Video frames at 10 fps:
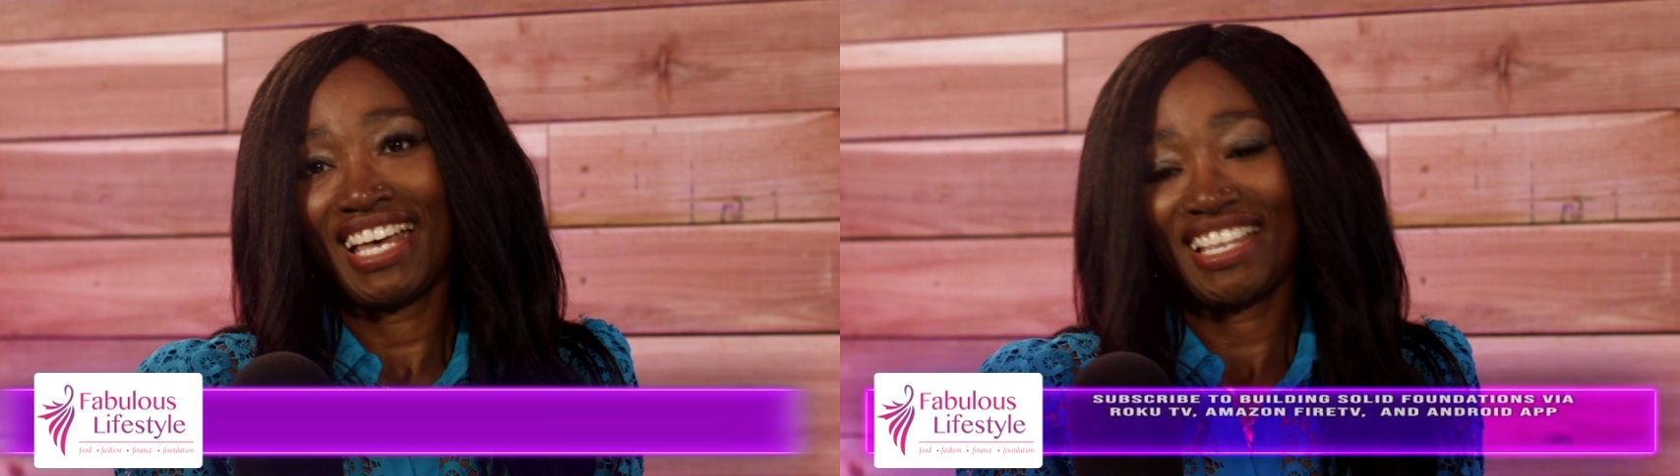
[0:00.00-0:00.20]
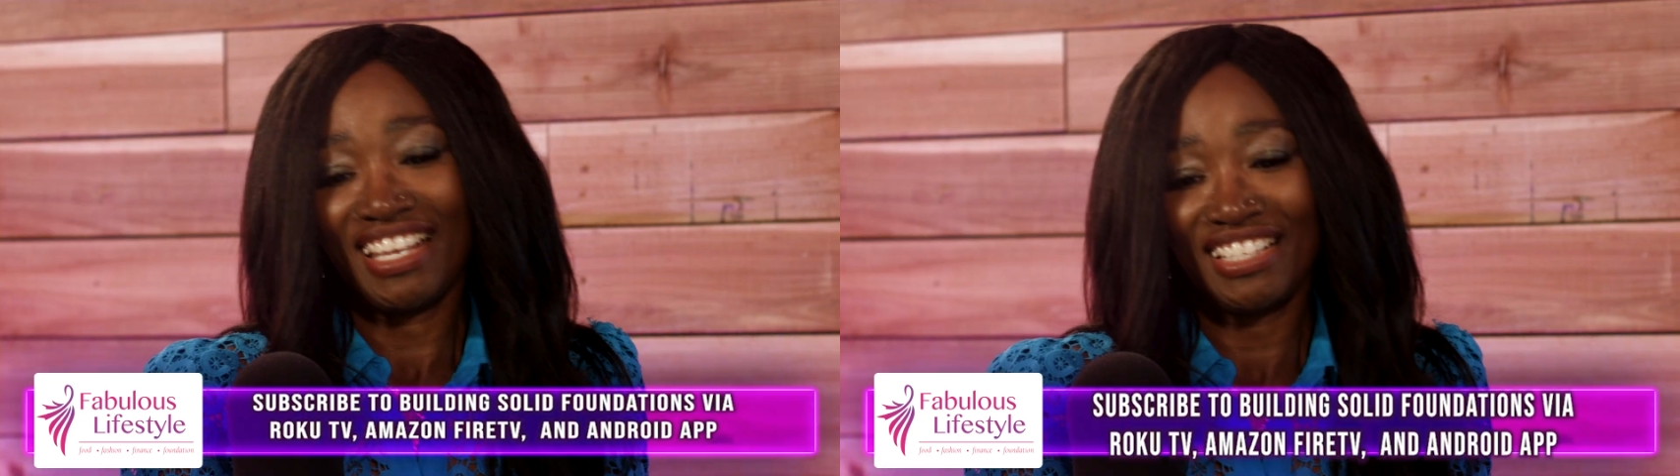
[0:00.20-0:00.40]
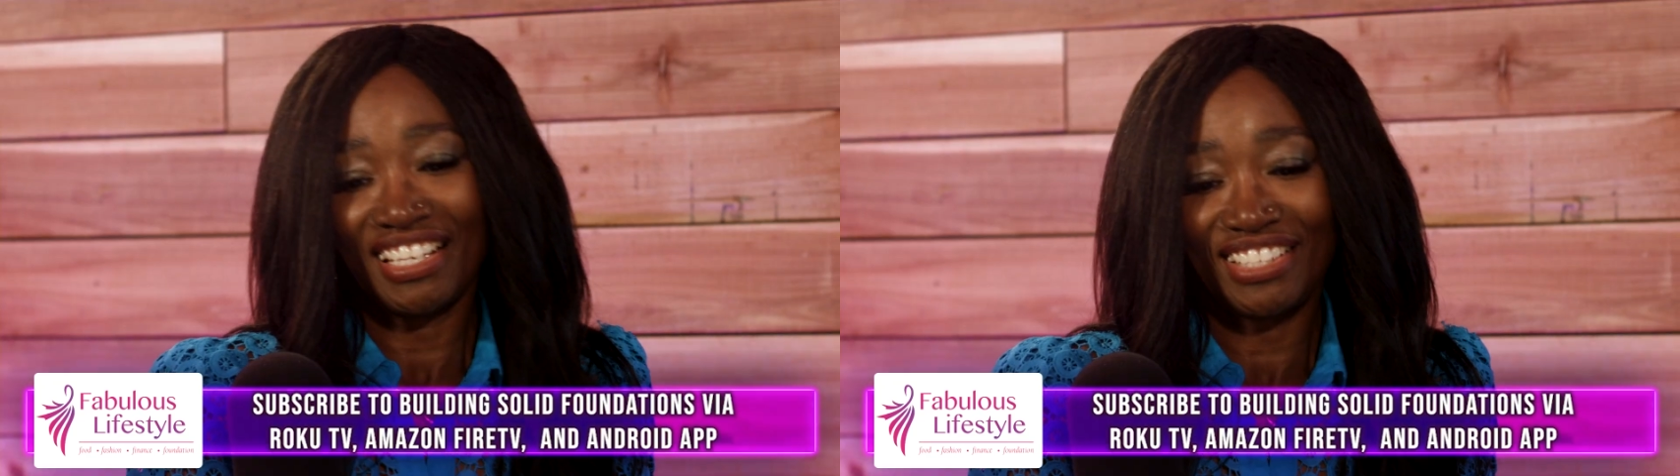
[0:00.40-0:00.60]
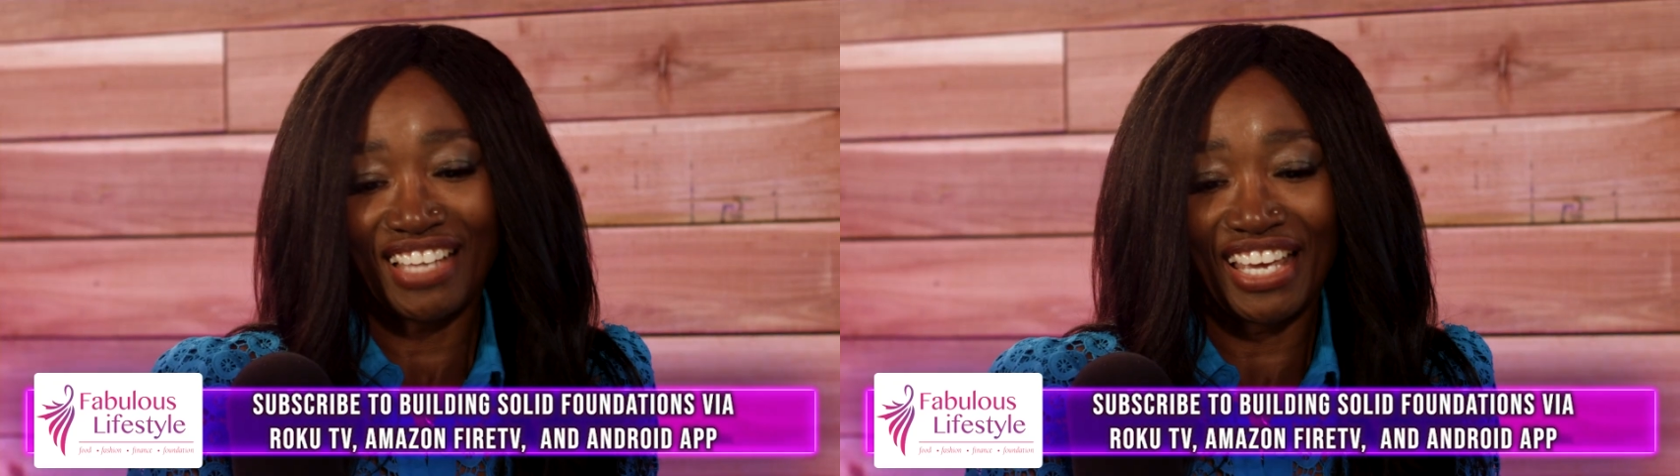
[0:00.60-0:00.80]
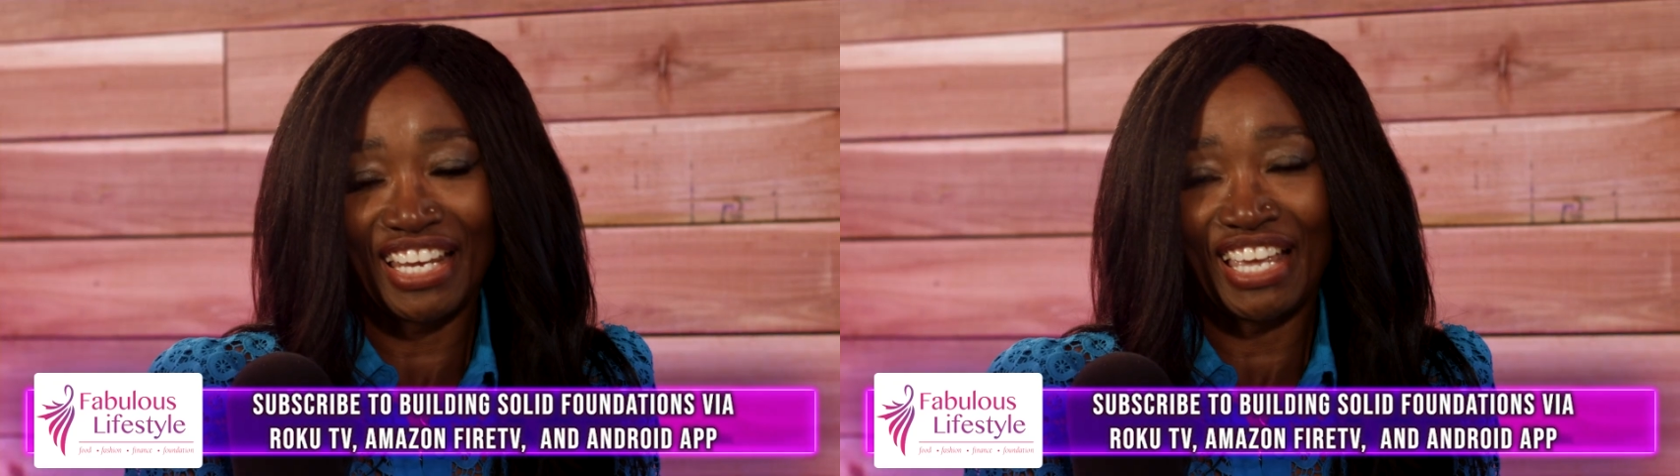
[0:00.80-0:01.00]
That's
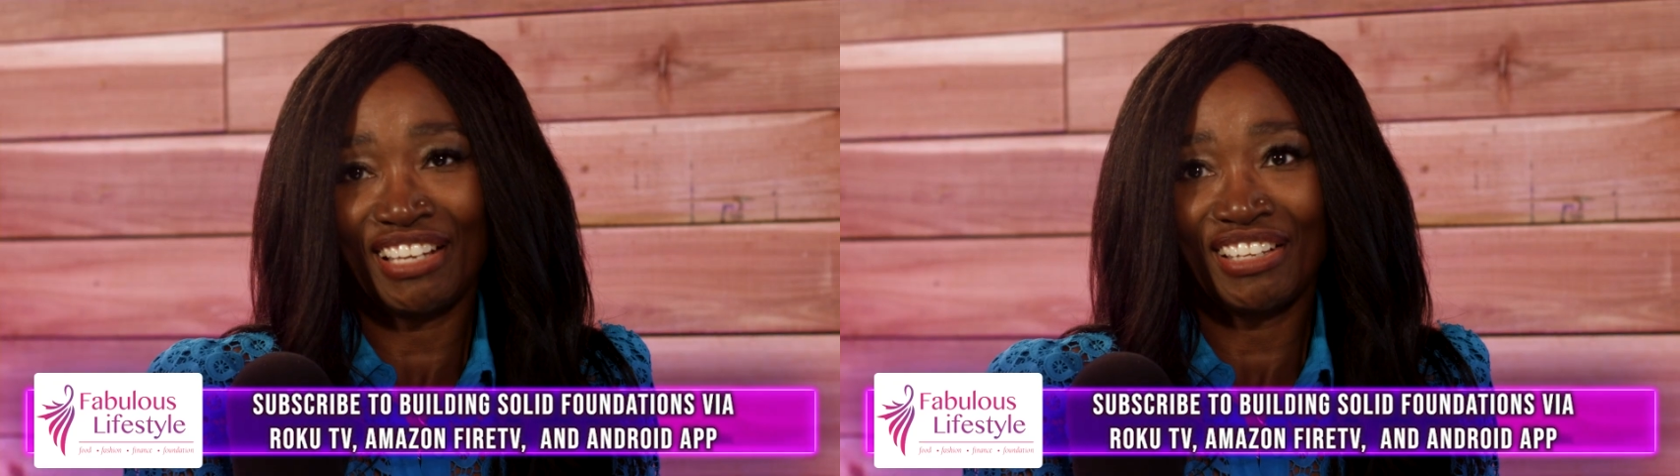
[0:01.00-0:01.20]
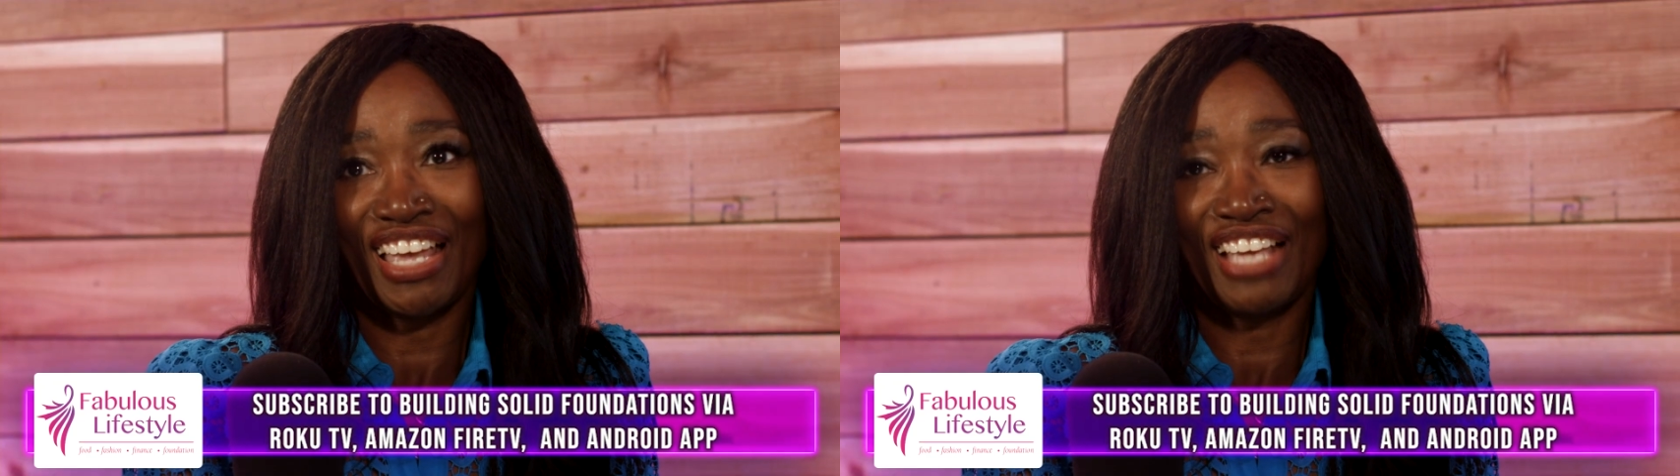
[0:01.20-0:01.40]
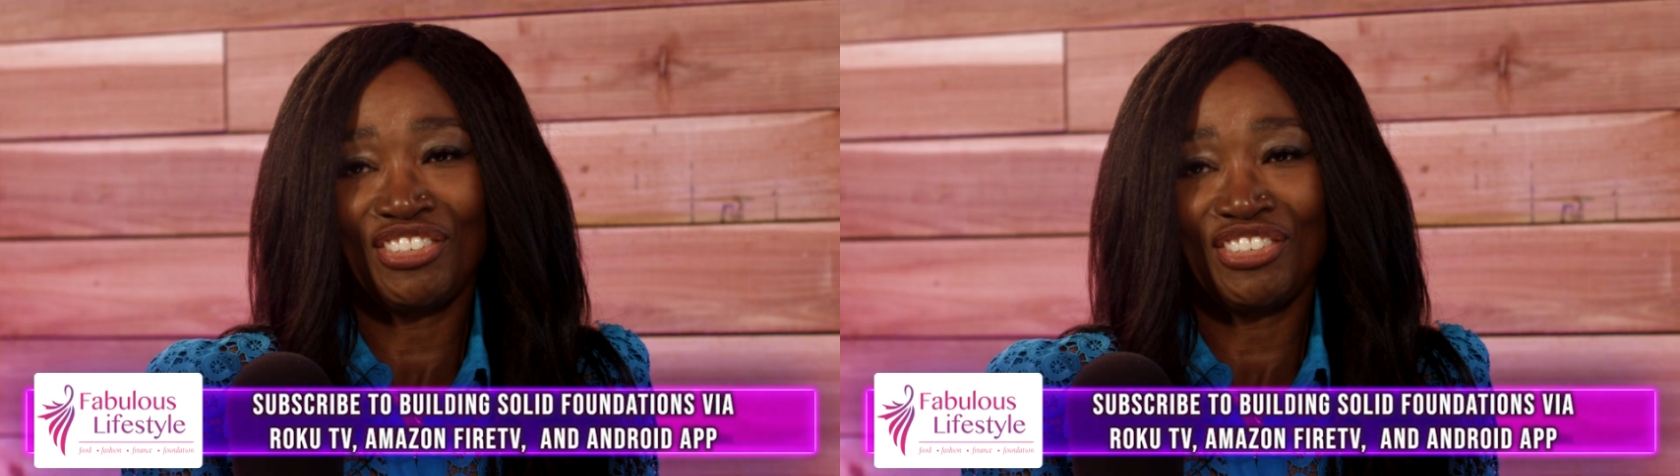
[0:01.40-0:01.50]
exciting. And